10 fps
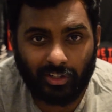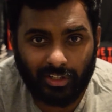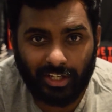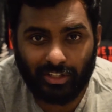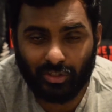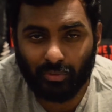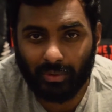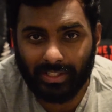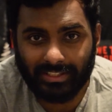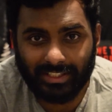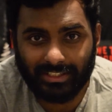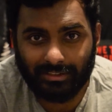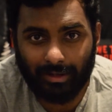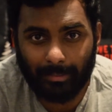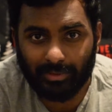38-26,
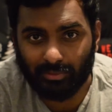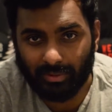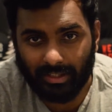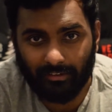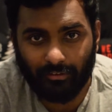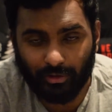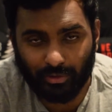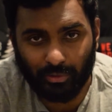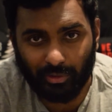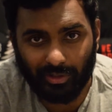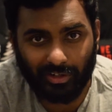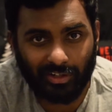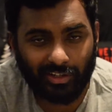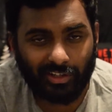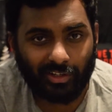the Raptors won that fourth
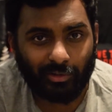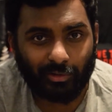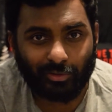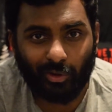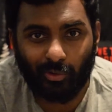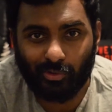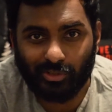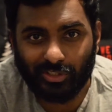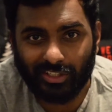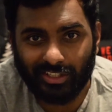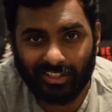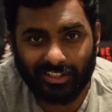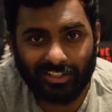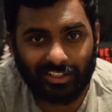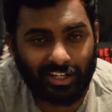quarter, with OG,
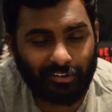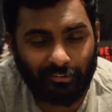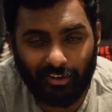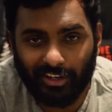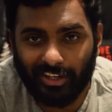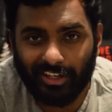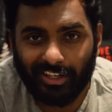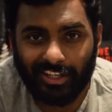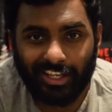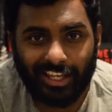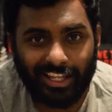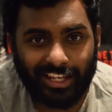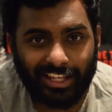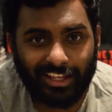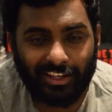the young rook,
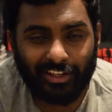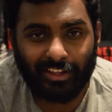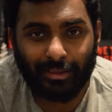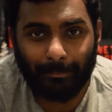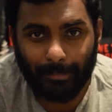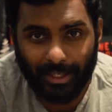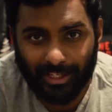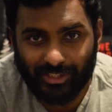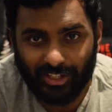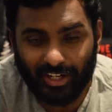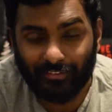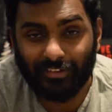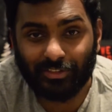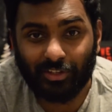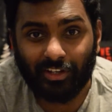hitting the biggest shot
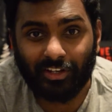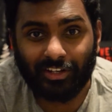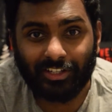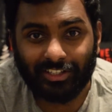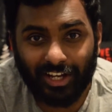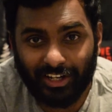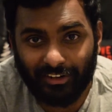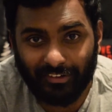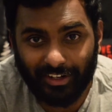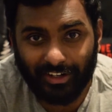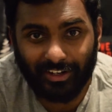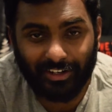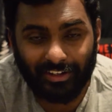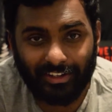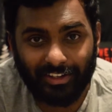of his young
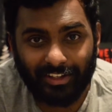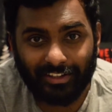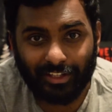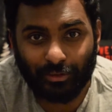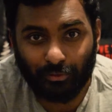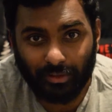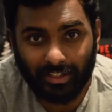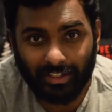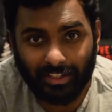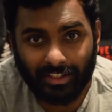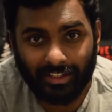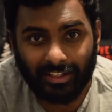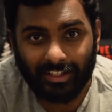career, the 3,